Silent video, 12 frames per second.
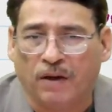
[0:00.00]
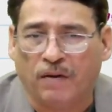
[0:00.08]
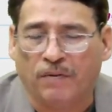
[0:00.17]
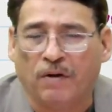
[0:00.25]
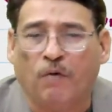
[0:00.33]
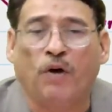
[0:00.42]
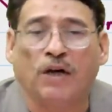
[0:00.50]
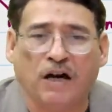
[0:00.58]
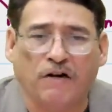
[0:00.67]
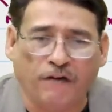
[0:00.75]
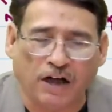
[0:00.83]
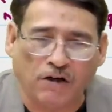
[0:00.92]
What are
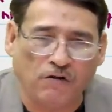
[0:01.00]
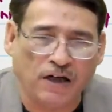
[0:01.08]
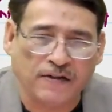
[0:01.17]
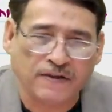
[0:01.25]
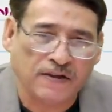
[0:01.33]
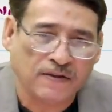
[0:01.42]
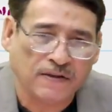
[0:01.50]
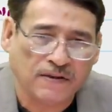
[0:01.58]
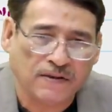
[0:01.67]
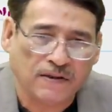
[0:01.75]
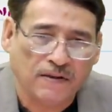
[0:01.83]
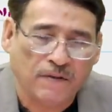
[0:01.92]
valueless
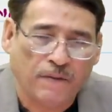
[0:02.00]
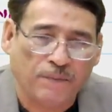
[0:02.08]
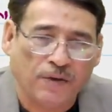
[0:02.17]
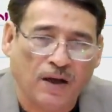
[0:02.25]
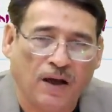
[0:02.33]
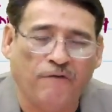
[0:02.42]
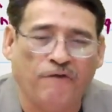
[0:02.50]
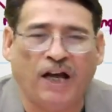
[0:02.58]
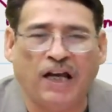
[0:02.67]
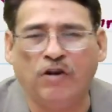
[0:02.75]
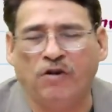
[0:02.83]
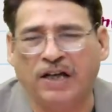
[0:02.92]
assets?
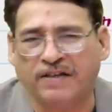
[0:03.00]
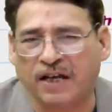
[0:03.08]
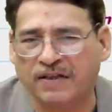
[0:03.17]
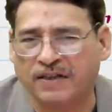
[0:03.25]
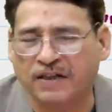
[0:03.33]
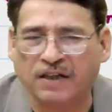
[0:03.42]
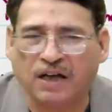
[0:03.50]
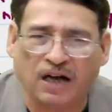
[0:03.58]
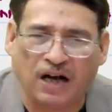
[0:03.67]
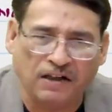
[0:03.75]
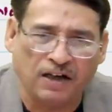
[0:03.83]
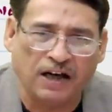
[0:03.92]
Valueless assets are
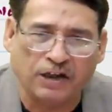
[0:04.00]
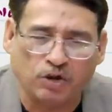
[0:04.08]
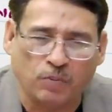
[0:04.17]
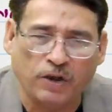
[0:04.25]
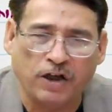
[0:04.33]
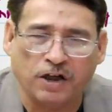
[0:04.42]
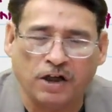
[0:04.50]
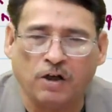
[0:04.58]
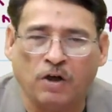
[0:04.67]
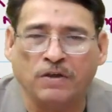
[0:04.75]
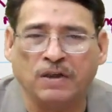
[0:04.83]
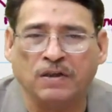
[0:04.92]
either accumulated
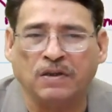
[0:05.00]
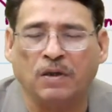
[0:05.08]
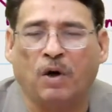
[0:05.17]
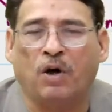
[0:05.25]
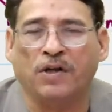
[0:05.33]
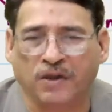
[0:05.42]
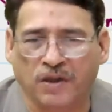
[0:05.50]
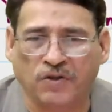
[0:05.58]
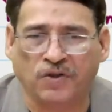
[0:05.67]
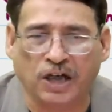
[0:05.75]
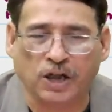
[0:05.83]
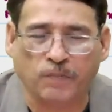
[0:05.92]
losses or such
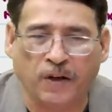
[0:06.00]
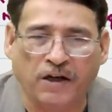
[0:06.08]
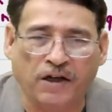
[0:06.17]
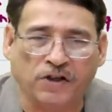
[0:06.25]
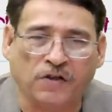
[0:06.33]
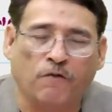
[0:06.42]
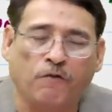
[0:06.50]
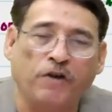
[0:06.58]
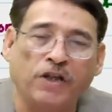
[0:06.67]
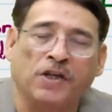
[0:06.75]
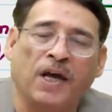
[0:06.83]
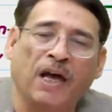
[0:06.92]
expenditure
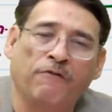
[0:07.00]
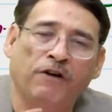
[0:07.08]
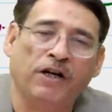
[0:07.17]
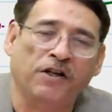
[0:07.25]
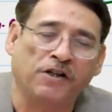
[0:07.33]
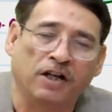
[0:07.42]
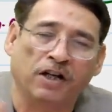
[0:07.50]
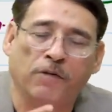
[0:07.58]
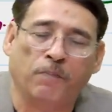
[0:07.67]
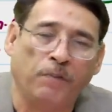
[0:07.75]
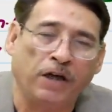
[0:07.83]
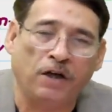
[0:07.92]
which haven't yet
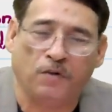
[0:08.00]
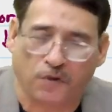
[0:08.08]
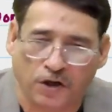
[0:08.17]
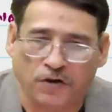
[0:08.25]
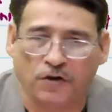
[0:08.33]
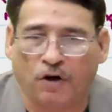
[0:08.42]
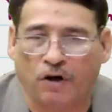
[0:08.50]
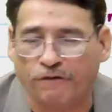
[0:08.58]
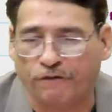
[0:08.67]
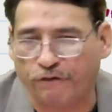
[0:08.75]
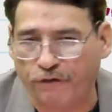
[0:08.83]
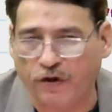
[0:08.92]
been written off
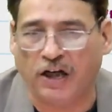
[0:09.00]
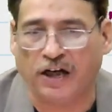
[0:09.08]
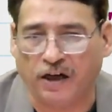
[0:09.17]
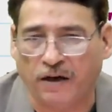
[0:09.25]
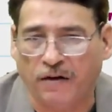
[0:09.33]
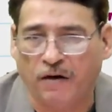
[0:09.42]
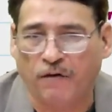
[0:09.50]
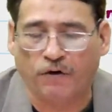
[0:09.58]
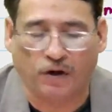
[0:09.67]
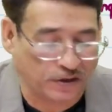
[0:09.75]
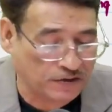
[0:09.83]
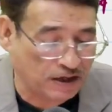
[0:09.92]
fully. For
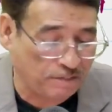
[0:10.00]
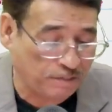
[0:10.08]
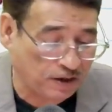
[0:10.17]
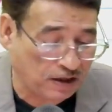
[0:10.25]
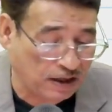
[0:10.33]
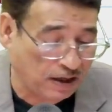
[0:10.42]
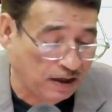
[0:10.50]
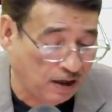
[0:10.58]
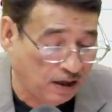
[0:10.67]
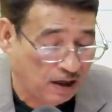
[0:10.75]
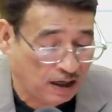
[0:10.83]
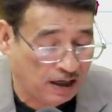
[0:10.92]
example, like
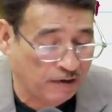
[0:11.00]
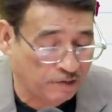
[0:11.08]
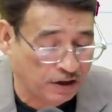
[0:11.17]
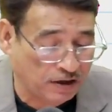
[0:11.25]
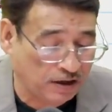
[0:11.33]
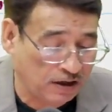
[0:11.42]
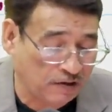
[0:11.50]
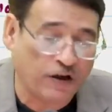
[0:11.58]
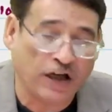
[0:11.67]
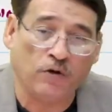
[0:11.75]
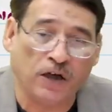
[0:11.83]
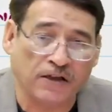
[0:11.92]
I have written here
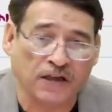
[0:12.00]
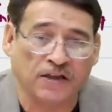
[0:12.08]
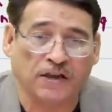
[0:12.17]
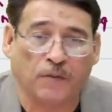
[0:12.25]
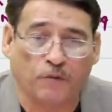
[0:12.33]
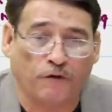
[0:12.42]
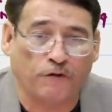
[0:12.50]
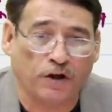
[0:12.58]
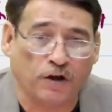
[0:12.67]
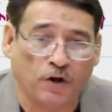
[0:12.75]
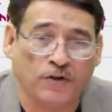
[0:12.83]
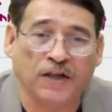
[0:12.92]
valueless asset, profit or
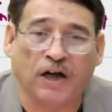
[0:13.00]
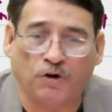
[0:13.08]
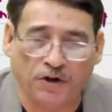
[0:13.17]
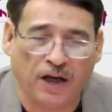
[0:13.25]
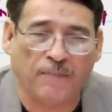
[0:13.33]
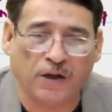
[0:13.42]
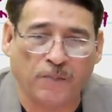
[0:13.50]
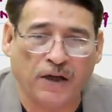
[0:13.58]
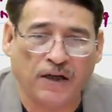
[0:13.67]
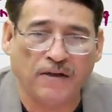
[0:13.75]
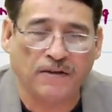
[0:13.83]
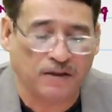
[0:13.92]
loss account debit
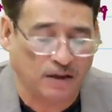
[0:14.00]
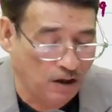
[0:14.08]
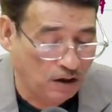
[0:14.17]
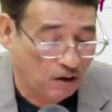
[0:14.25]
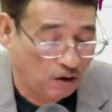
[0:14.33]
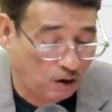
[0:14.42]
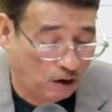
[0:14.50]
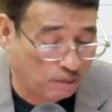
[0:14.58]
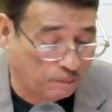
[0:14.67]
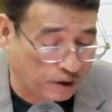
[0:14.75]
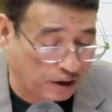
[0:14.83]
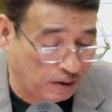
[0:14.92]
balance, or
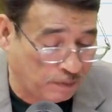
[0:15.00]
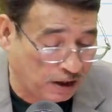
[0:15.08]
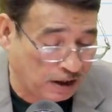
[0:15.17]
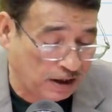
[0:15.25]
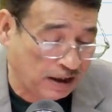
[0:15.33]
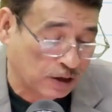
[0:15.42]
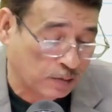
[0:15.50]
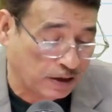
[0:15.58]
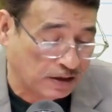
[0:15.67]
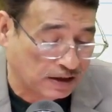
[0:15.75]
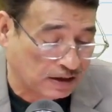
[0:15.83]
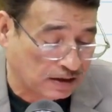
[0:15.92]
preliminary
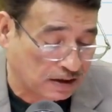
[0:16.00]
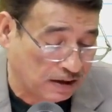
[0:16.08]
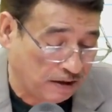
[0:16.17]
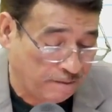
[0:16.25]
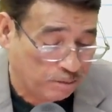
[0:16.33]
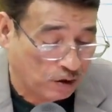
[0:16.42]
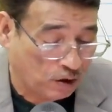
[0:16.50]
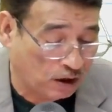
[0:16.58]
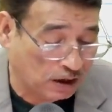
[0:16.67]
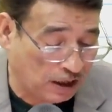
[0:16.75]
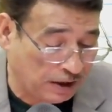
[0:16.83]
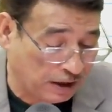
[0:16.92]
expenses,
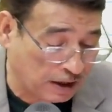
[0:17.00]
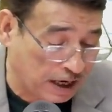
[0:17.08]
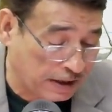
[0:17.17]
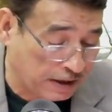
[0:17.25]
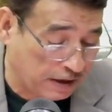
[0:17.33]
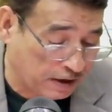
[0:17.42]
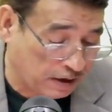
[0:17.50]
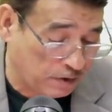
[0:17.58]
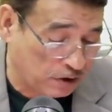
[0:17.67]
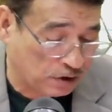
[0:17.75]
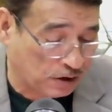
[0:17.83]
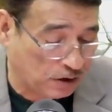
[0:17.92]
or underwriting
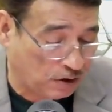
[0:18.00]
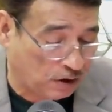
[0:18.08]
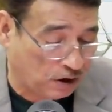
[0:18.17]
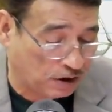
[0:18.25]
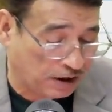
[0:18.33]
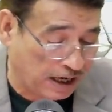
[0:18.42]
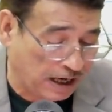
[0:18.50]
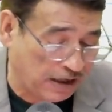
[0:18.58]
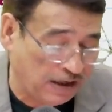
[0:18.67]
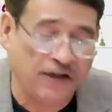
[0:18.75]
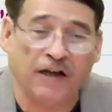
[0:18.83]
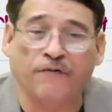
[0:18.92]
commission, or any
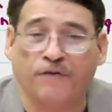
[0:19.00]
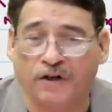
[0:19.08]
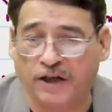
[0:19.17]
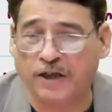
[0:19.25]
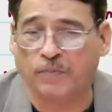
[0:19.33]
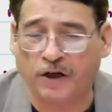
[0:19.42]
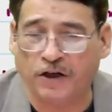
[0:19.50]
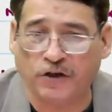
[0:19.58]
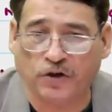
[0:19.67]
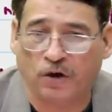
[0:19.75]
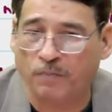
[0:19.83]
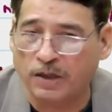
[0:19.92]
deferred
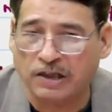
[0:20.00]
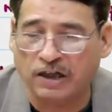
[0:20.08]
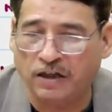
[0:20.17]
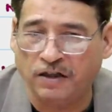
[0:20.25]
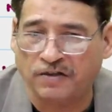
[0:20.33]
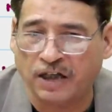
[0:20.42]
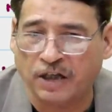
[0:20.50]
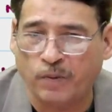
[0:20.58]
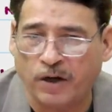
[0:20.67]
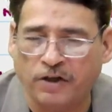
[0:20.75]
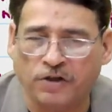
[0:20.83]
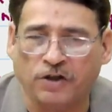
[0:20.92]
expenditure or miscellaneous
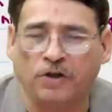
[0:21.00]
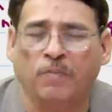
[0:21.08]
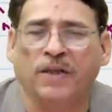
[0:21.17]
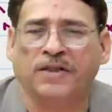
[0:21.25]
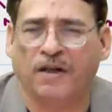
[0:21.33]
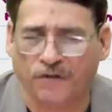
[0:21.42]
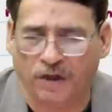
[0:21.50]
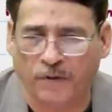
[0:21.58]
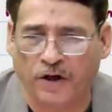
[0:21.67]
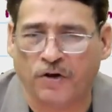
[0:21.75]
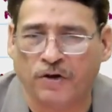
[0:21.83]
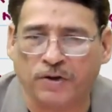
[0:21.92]
expenditure. You must have come
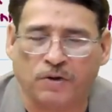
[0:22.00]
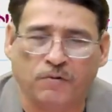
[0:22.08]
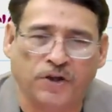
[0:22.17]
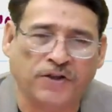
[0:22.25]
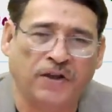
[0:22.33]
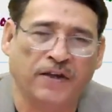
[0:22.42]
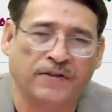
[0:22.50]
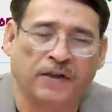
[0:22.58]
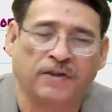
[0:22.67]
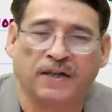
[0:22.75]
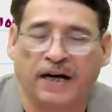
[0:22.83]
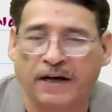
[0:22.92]
across towards the asset
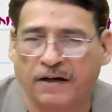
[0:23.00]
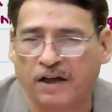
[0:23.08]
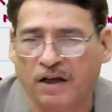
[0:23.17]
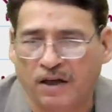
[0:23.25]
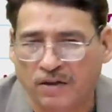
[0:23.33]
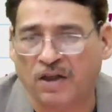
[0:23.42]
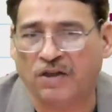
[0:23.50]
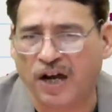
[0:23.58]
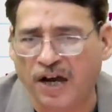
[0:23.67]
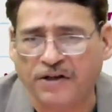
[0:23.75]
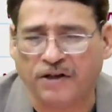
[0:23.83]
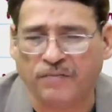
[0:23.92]
side such
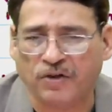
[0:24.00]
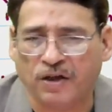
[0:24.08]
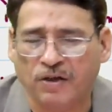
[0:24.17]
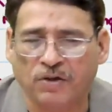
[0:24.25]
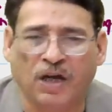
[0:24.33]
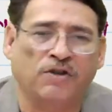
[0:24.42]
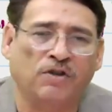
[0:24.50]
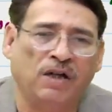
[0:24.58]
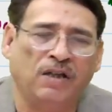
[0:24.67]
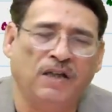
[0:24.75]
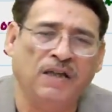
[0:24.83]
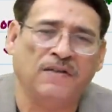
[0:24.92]
items. So actually
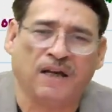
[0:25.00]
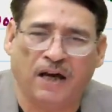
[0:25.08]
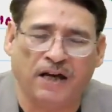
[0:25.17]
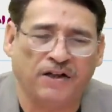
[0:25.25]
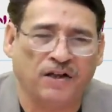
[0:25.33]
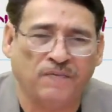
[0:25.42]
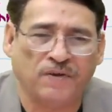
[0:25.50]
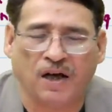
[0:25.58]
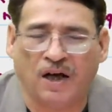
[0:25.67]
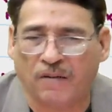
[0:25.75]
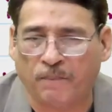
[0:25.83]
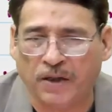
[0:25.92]
these items
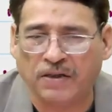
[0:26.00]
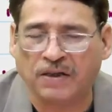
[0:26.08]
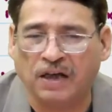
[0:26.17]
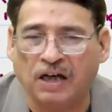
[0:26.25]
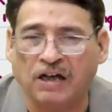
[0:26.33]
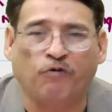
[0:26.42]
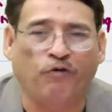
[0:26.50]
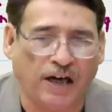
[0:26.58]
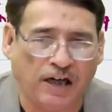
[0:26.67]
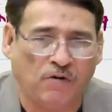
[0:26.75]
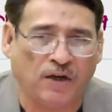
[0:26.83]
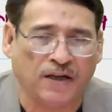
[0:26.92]
are basically
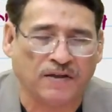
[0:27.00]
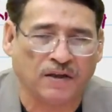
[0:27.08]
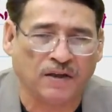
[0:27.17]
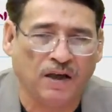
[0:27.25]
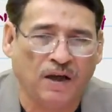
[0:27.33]
valueless.